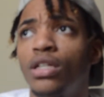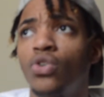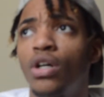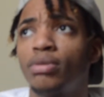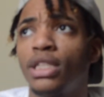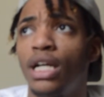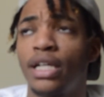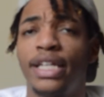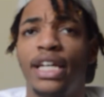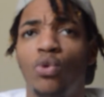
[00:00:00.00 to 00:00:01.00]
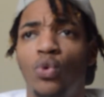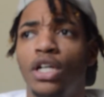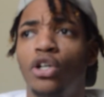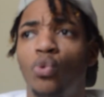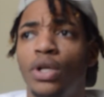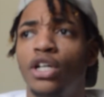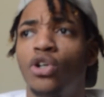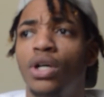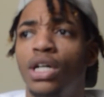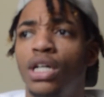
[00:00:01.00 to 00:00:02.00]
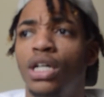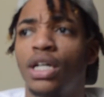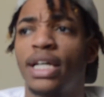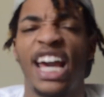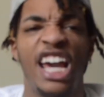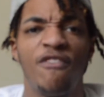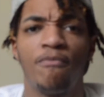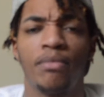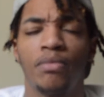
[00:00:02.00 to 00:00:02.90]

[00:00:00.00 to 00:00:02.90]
know what I'm saying? I can get real cave.